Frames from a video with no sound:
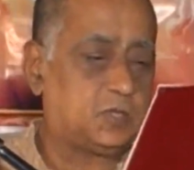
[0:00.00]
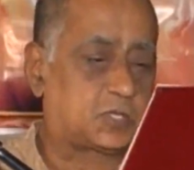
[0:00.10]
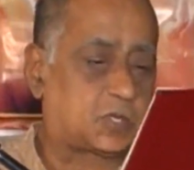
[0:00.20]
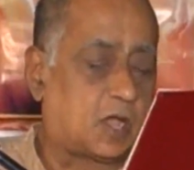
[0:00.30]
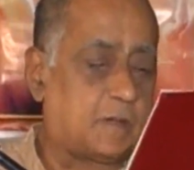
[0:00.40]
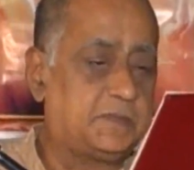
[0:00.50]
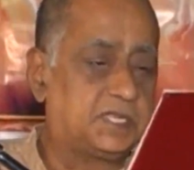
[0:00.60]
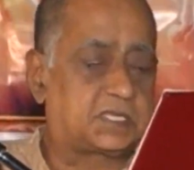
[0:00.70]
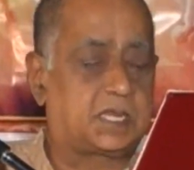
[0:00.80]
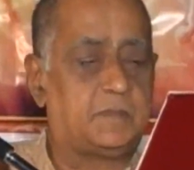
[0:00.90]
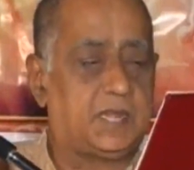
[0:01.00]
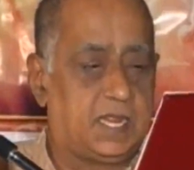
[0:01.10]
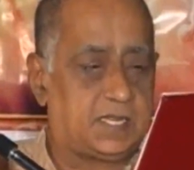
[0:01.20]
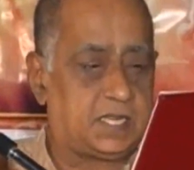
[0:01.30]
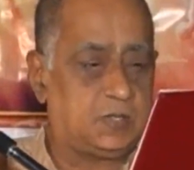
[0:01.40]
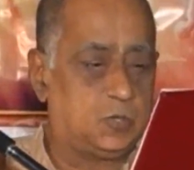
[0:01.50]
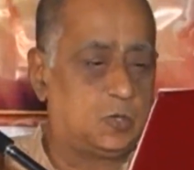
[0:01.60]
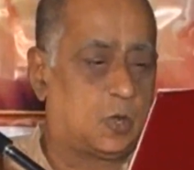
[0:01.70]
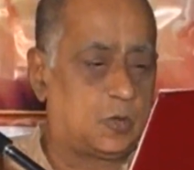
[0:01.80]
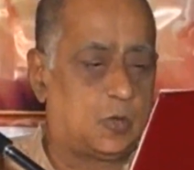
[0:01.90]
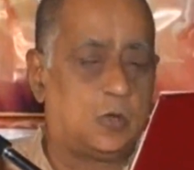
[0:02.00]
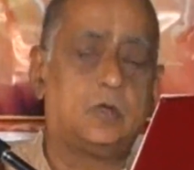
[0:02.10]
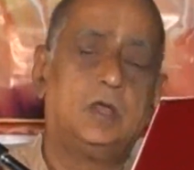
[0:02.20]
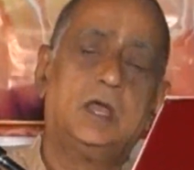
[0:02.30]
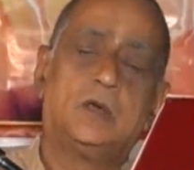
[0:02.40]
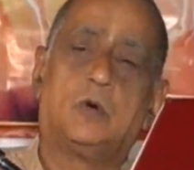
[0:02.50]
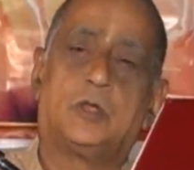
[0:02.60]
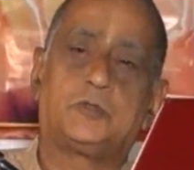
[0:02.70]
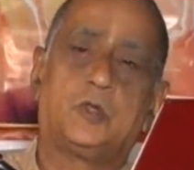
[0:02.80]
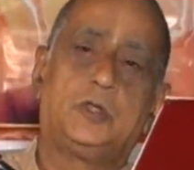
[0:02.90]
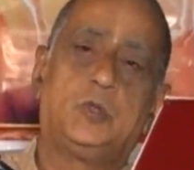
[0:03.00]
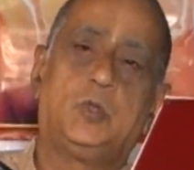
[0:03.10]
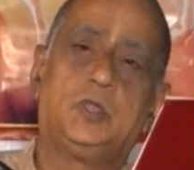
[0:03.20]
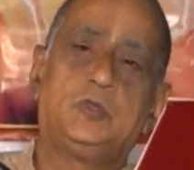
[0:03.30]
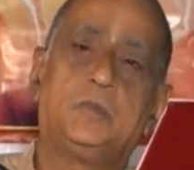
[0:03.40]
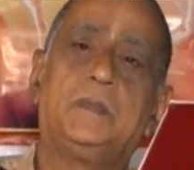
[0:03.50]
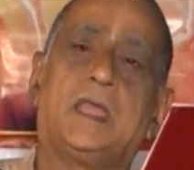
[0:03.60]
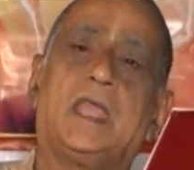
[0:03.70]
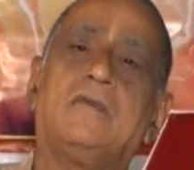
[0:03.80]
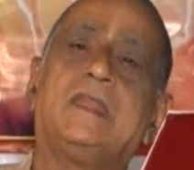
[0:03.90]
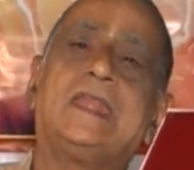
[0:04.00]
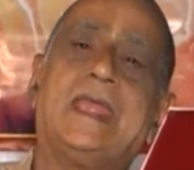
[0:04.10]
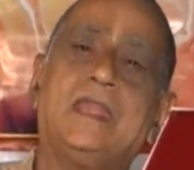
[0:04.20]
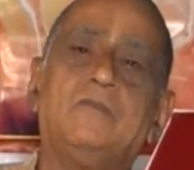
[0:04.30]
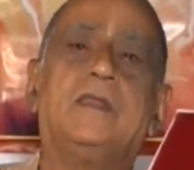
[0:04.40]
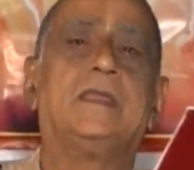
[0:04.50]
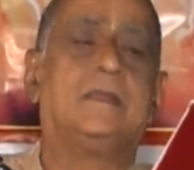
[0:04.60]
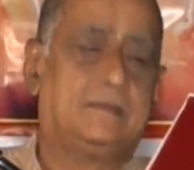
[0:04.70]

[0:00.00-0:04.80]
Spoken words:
You stop discriminating. You don't know what you are doing. You behave in any way.